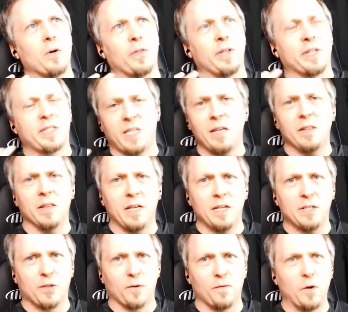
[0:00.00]
the
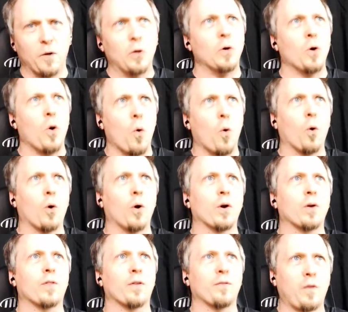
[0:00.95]
seedlings are full
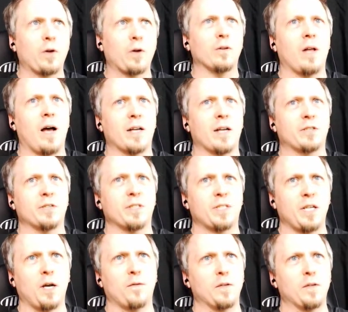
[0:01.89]
or the fertilizer
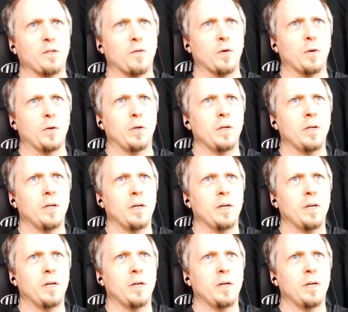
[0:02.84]
itself is full.